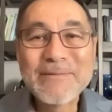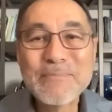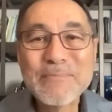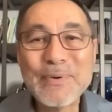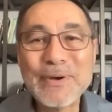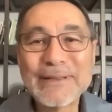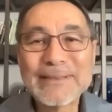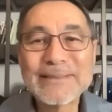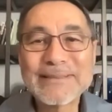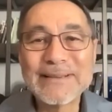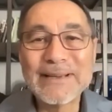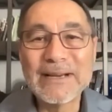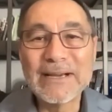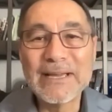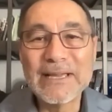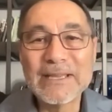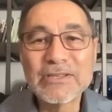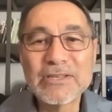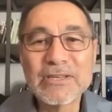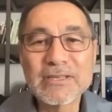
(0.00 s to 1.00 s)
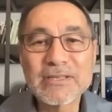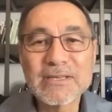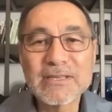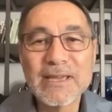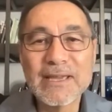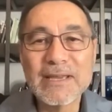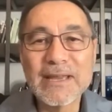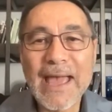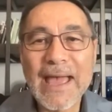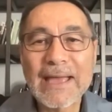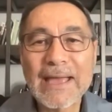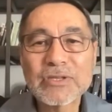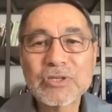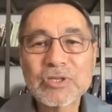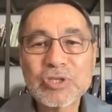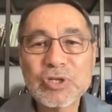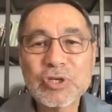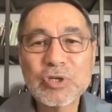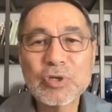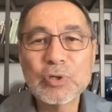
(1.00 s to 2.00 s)
But it
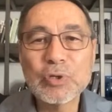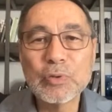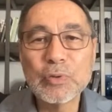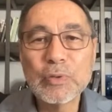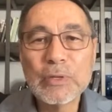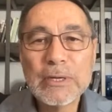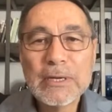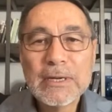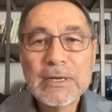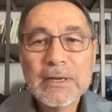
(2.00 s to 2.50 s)
adds to